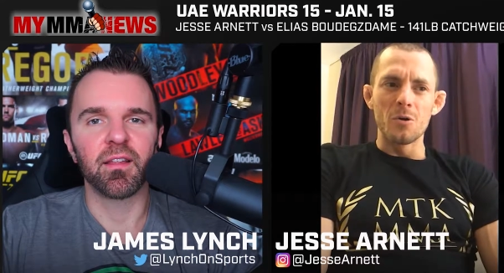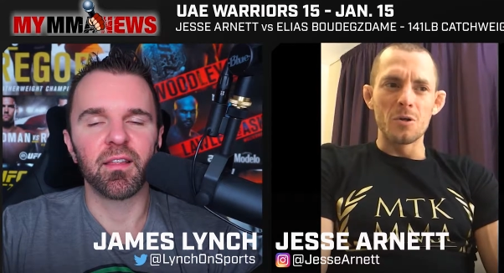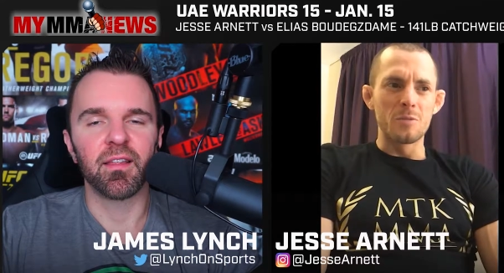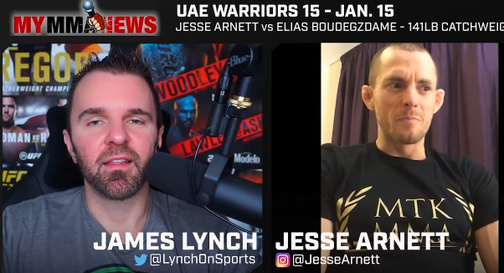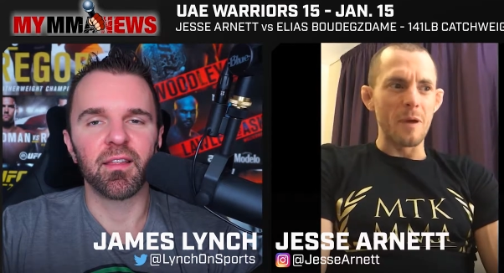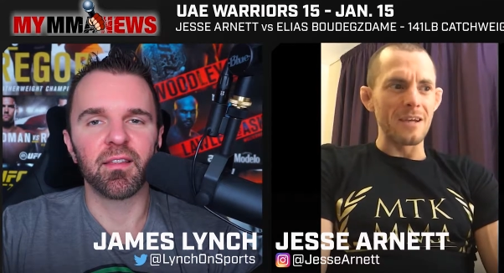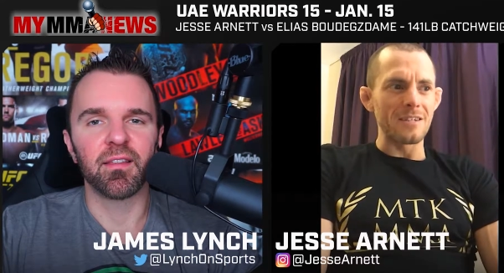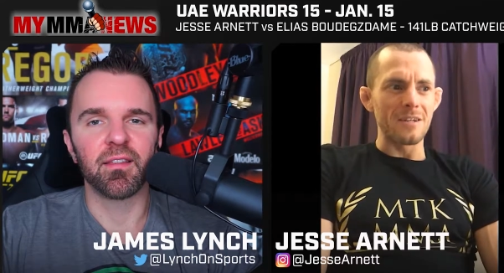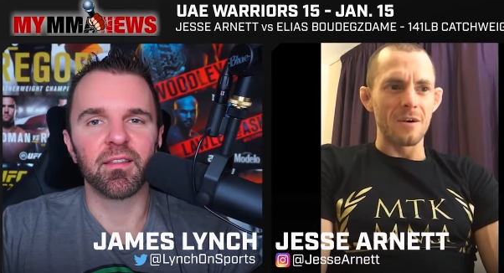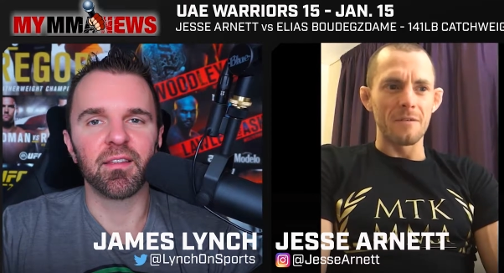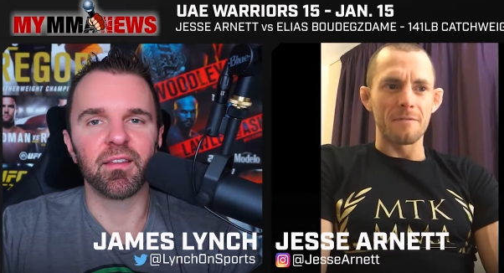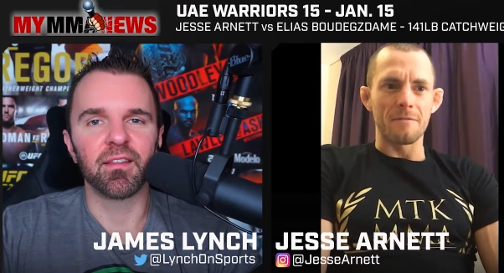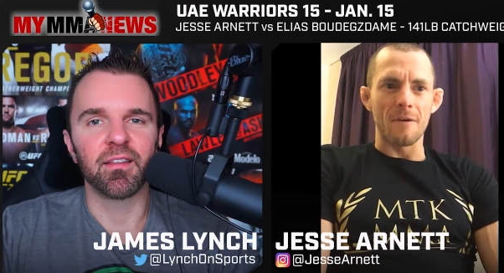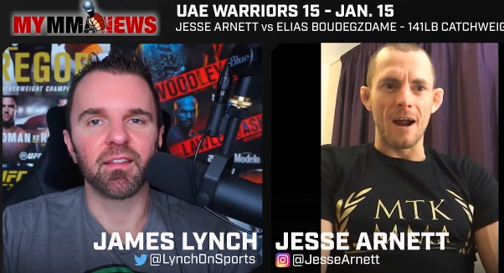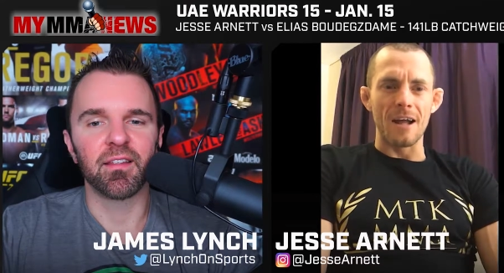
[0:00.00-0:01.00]
Speaker 1: who's based out
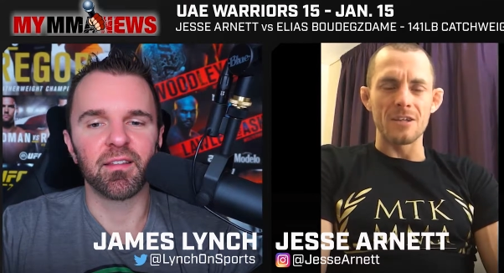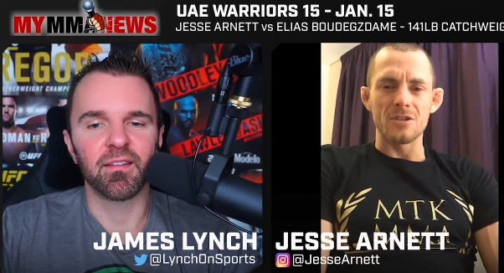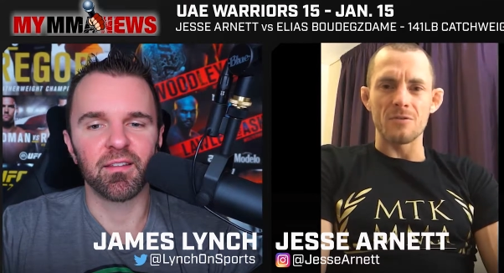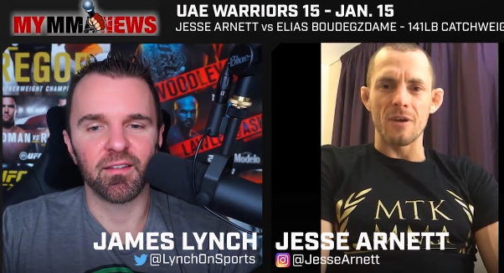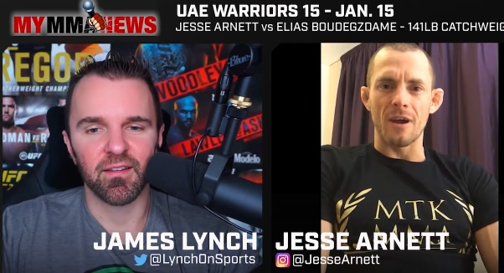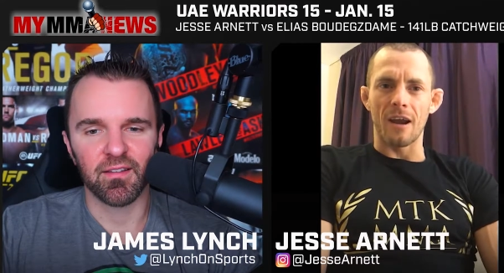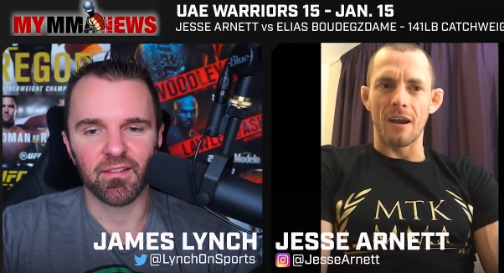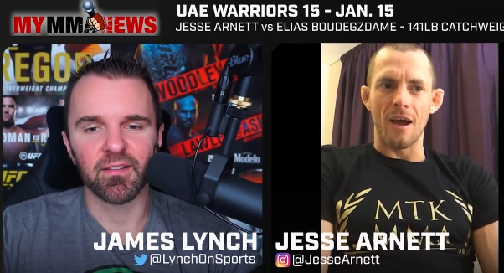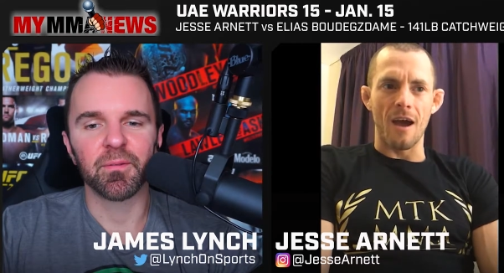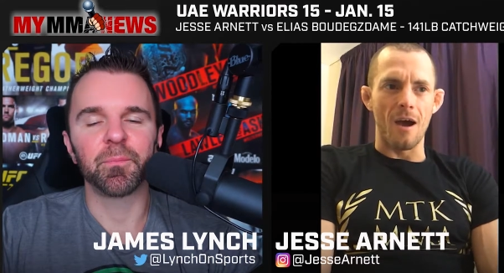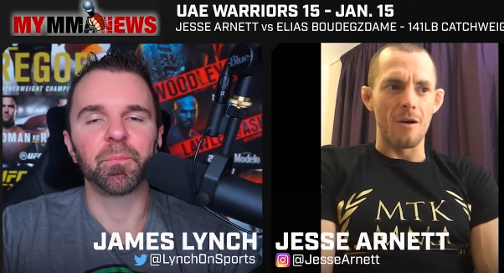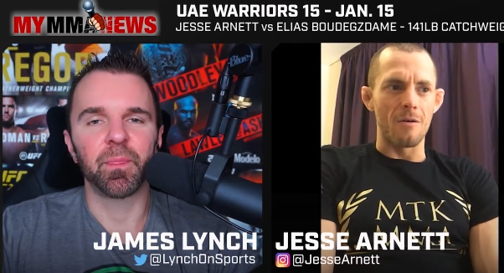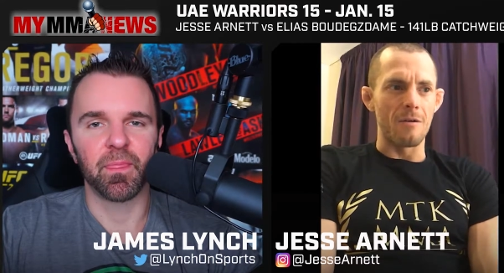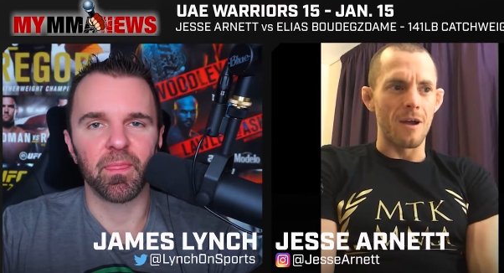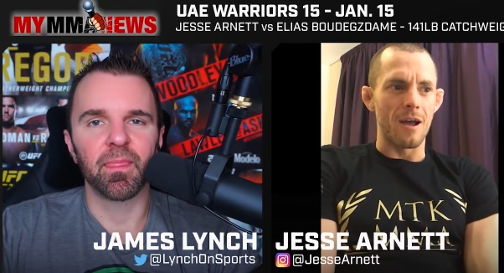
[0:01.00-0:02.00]
of France right
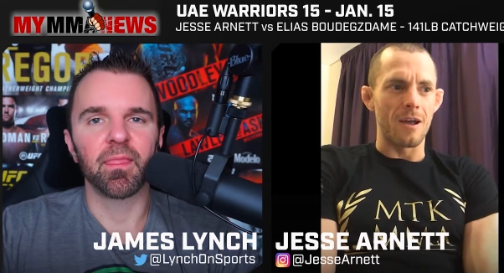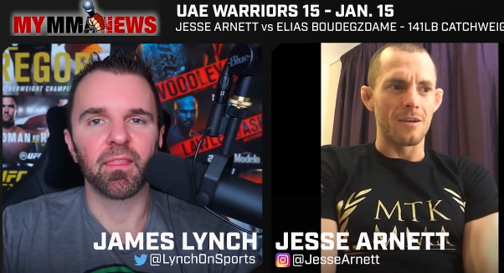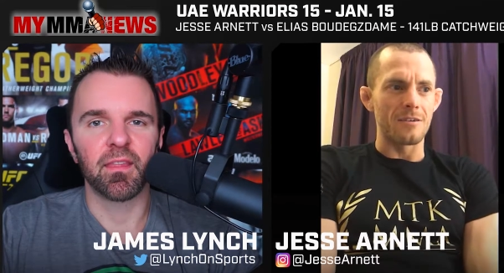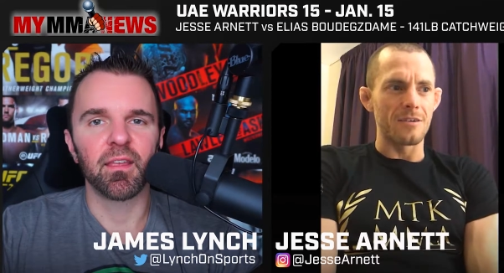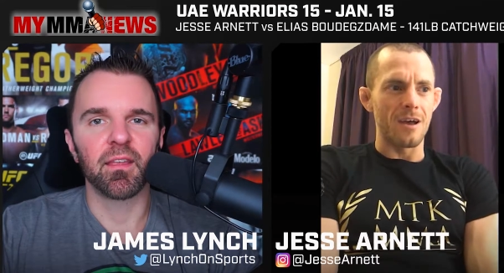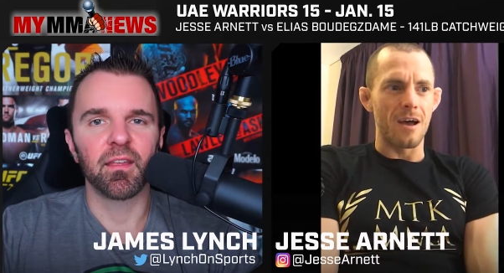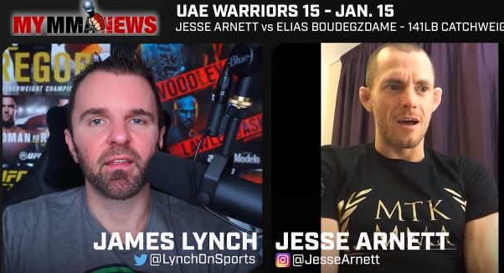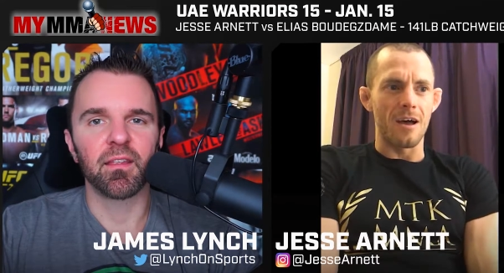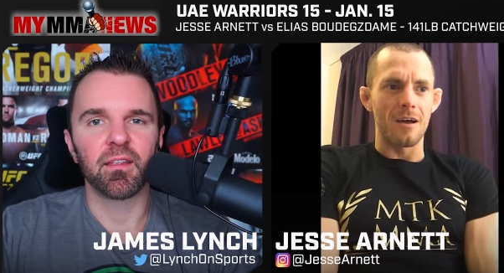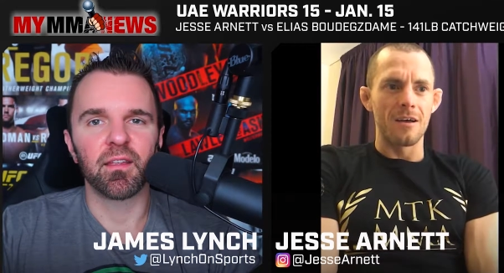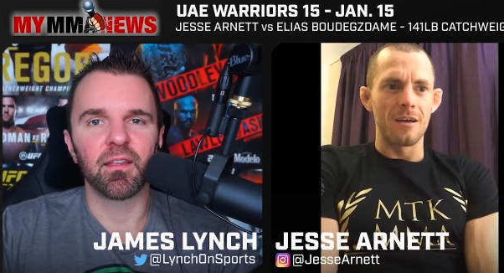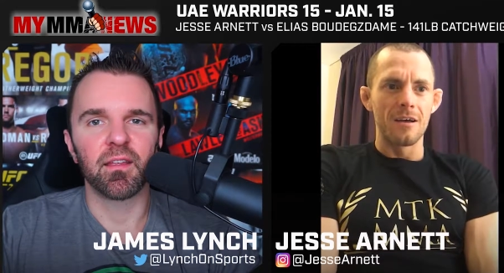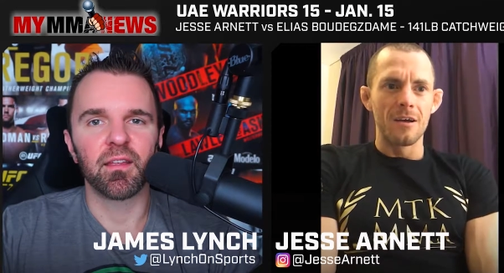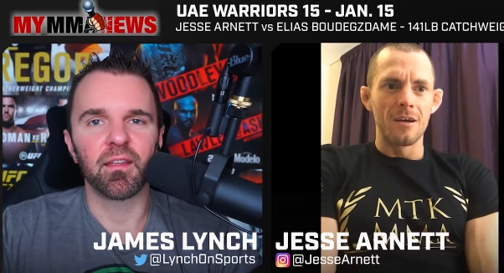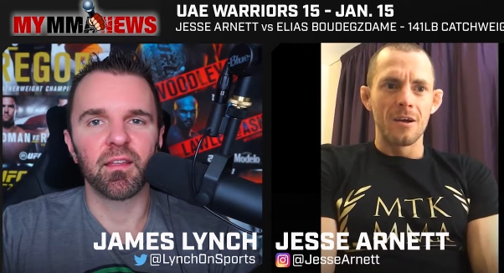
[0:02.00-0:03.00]
now, and uh,
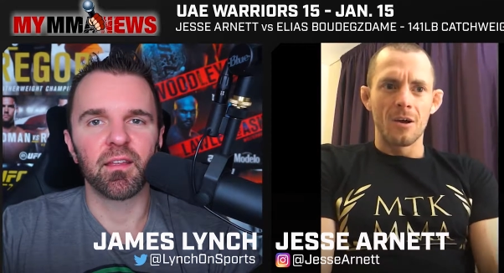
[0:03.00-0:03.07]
